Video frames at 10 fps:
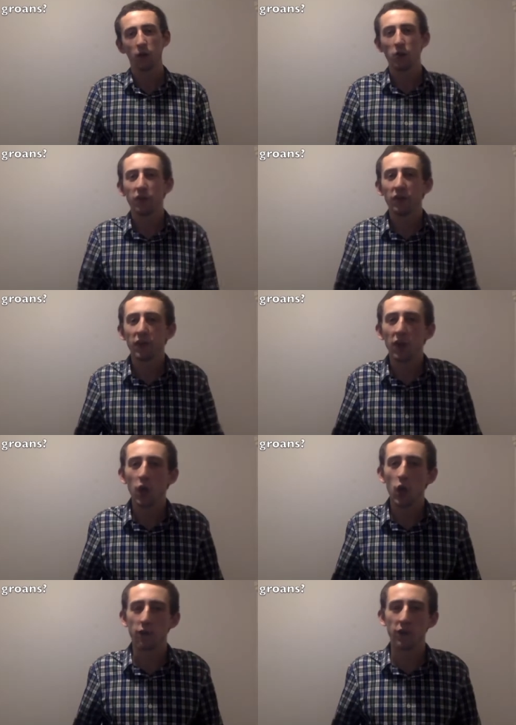We've seen
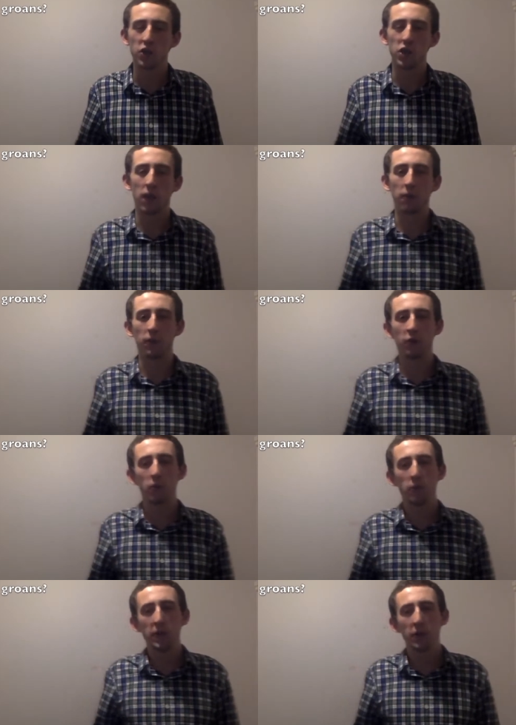earlier in this chapter that to
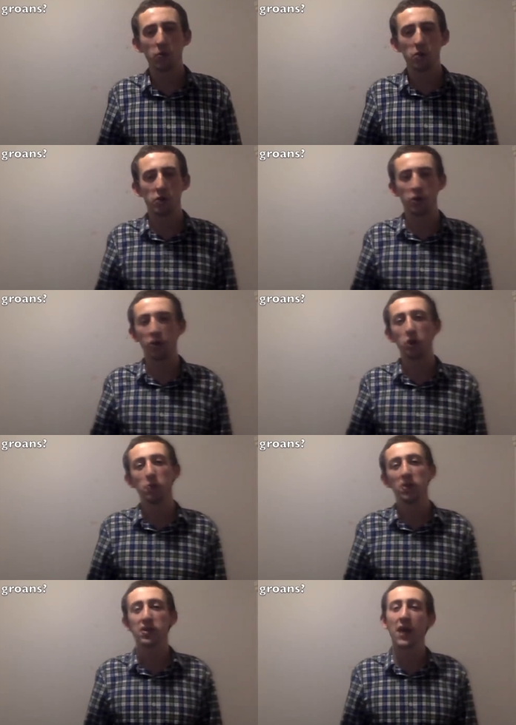be a Christian, you
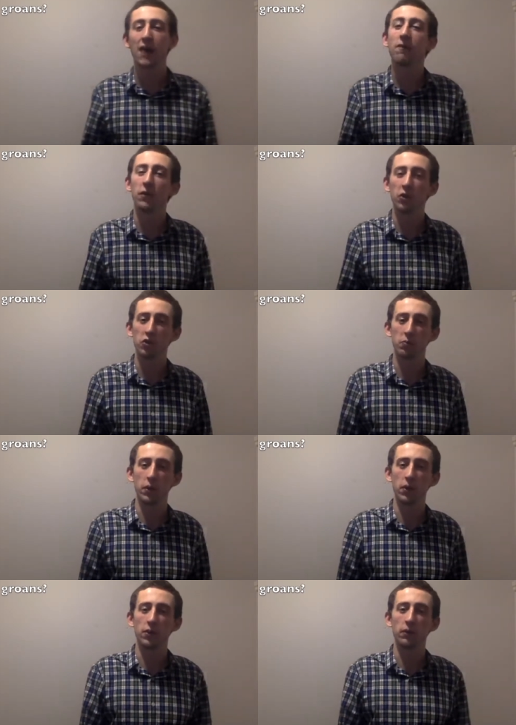must have the
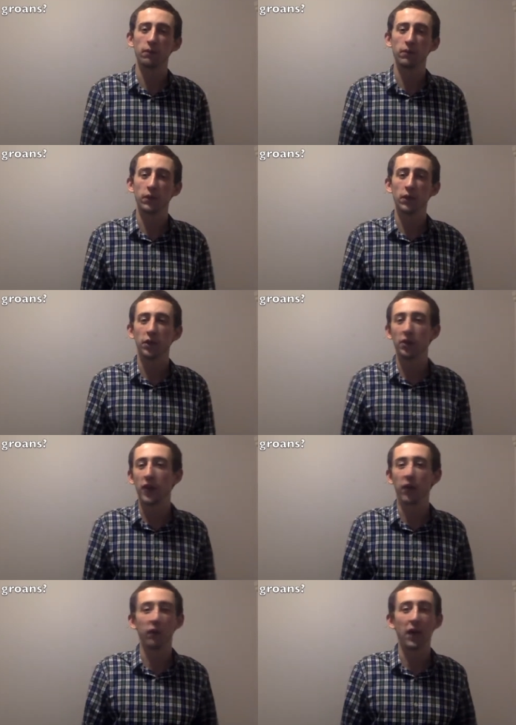Spirit. You
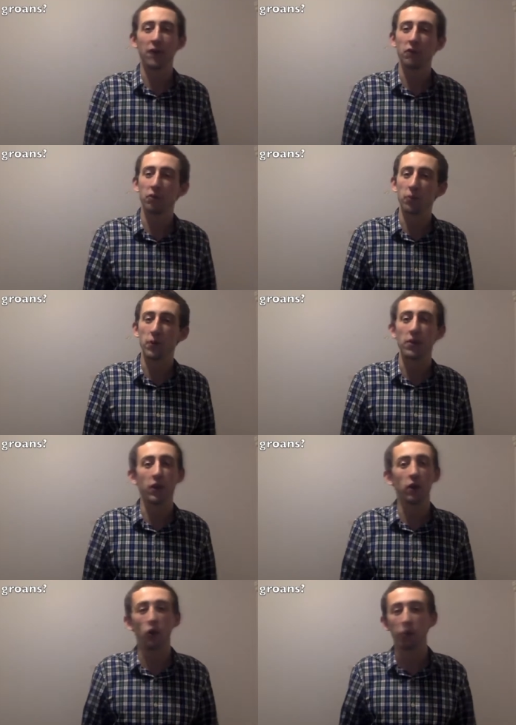cannot have the Spirit
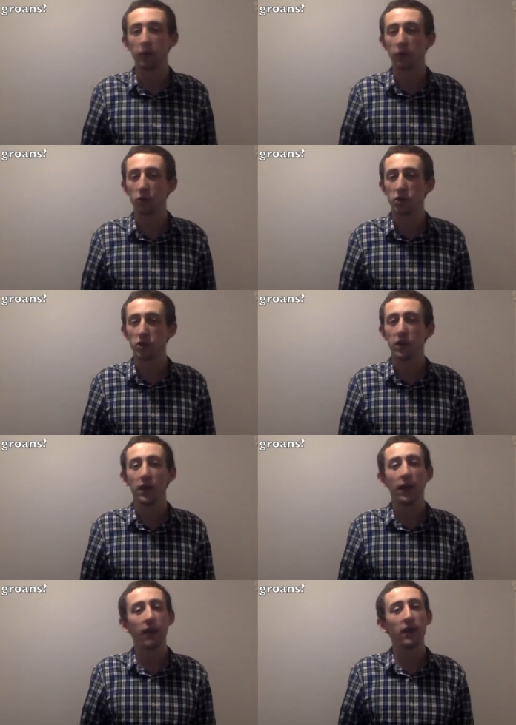and not be a Christian,
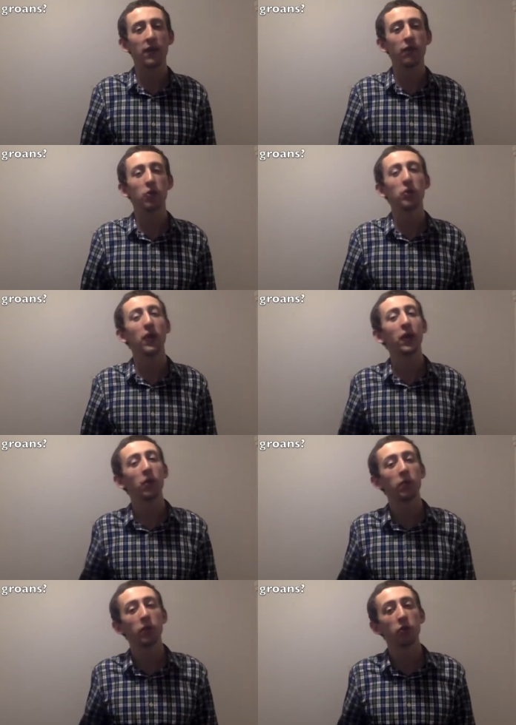and therefore you
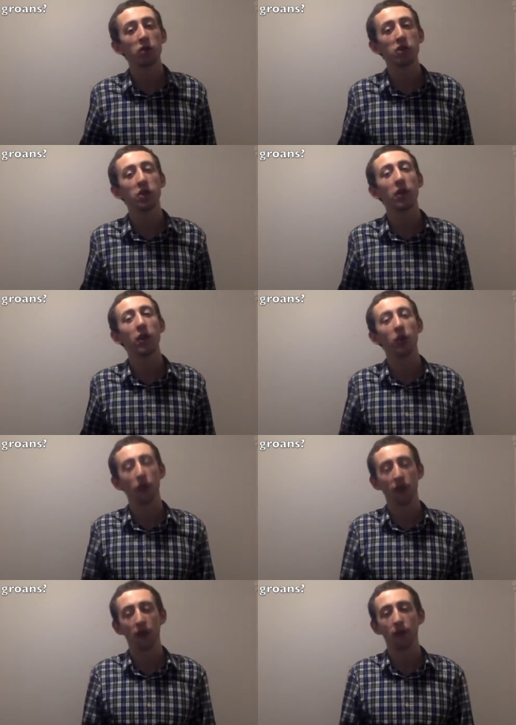cannot be a Christian and
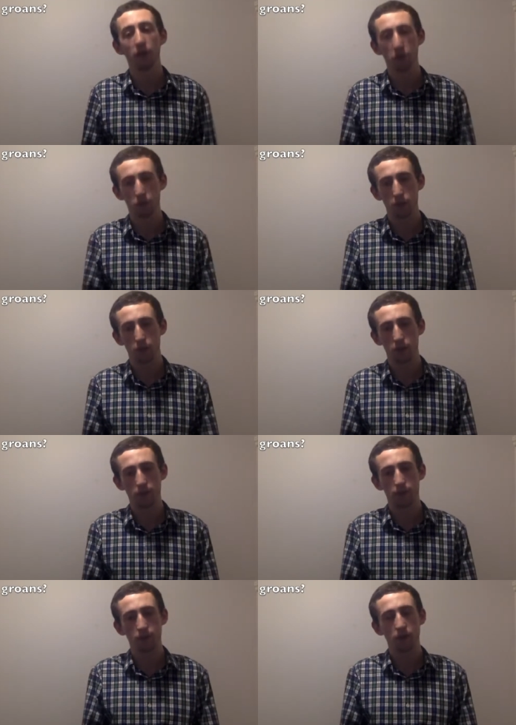not have the
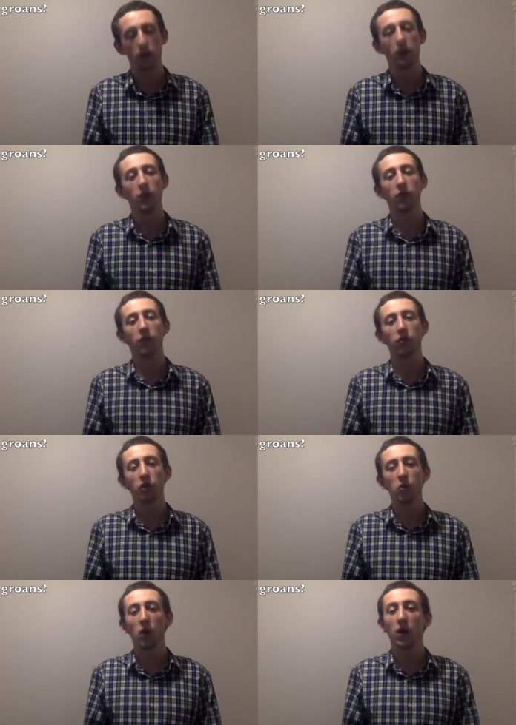Spirit. The
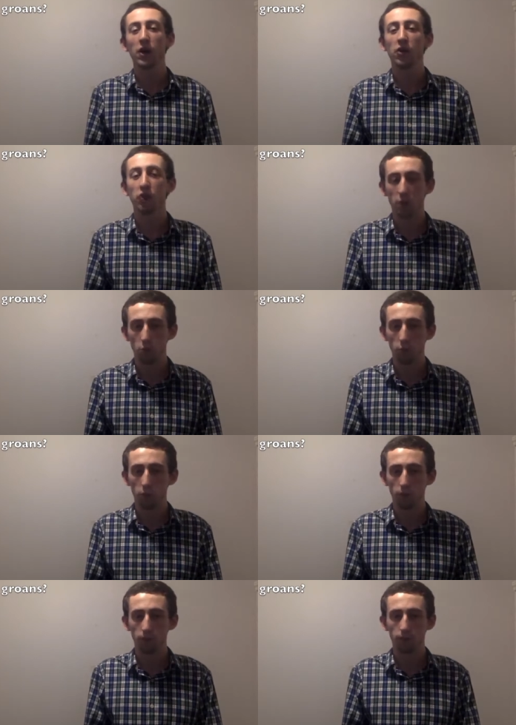two are
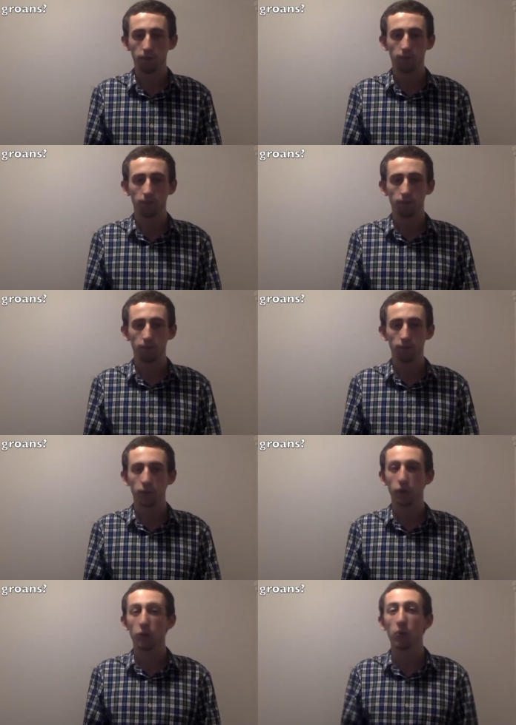inseparable.
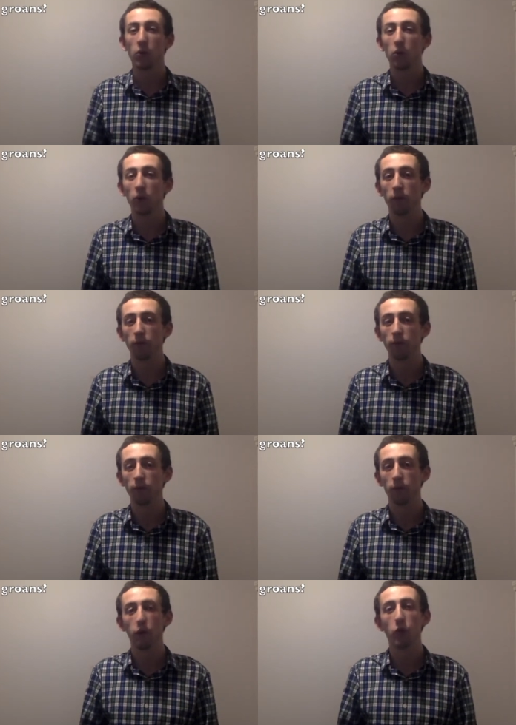So, point one
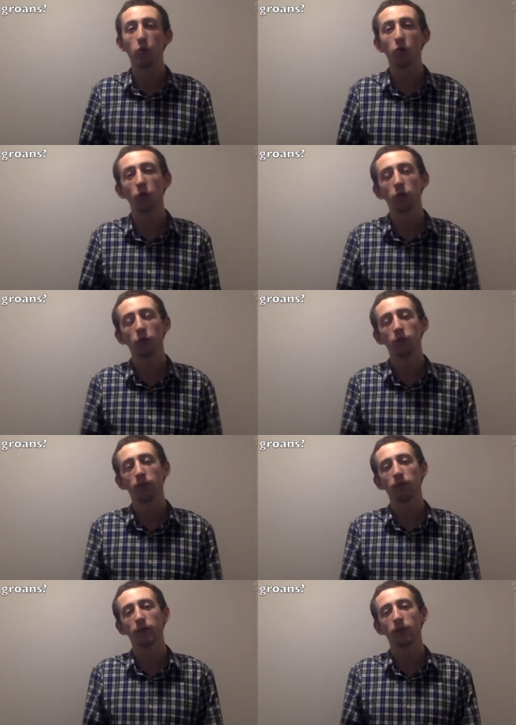who groans?